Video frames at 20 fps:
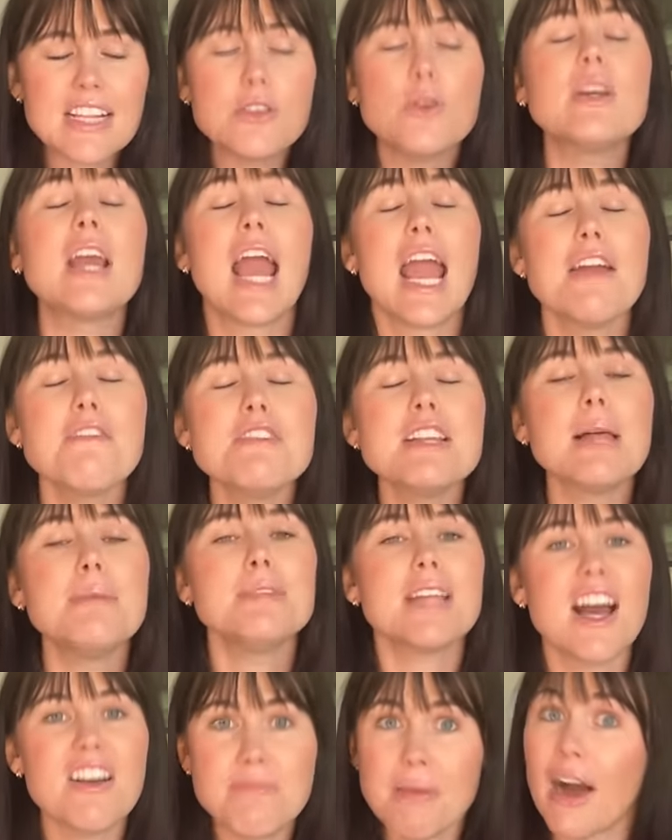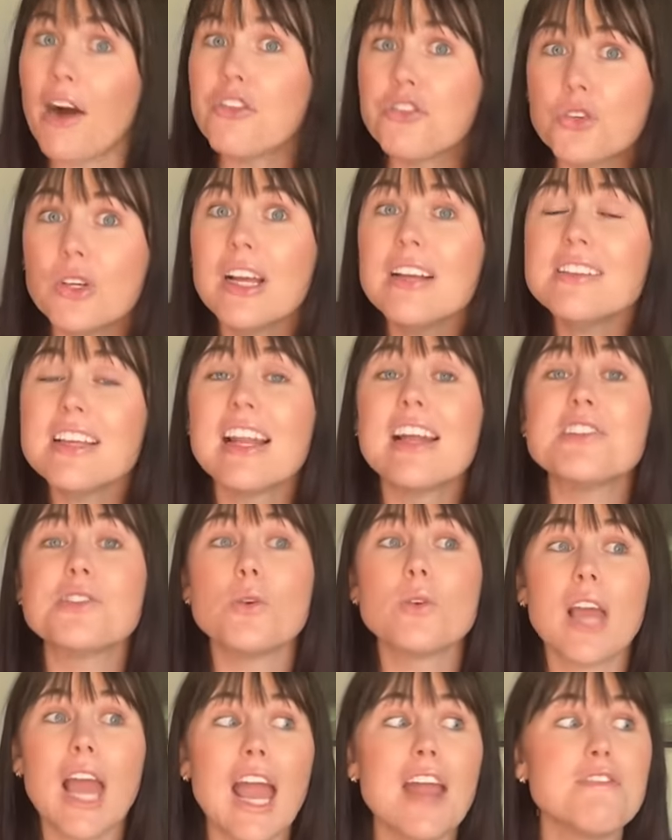it's okay for them to have boundaries, and
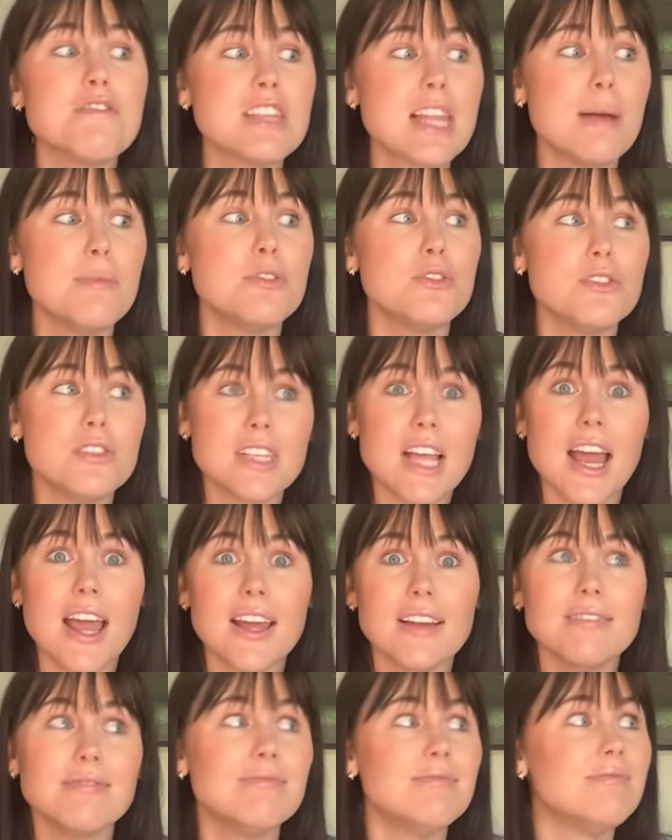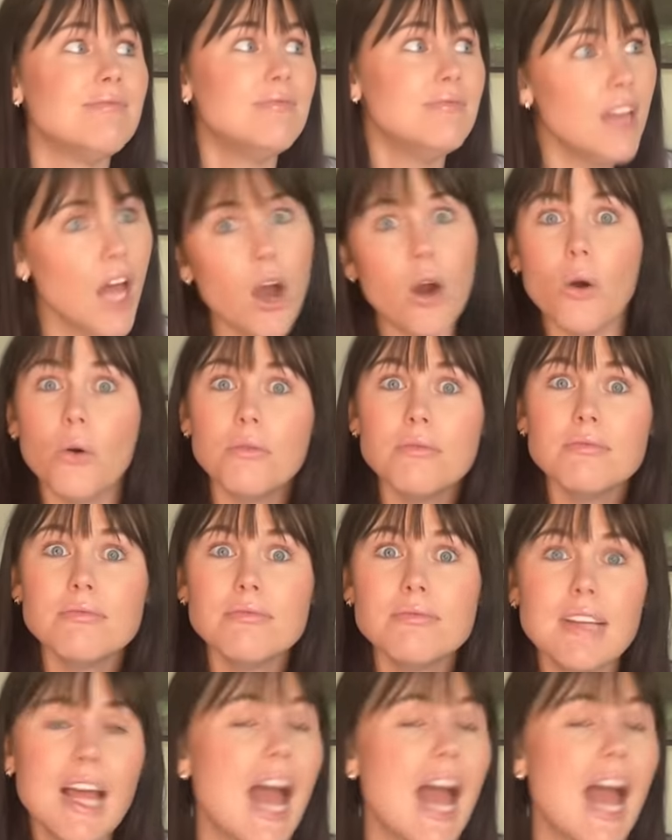it's okay for them to say no.